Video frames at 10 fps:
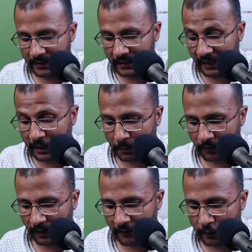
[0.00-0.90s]
In line number
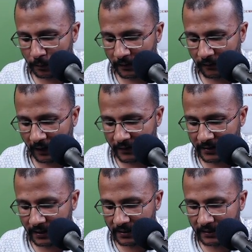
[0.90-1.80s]
5, it will print 5
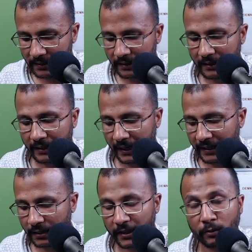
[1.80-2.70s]
stars
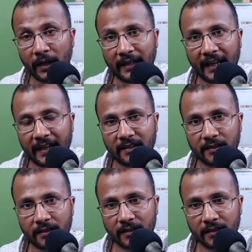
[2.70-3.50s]
and a new line character.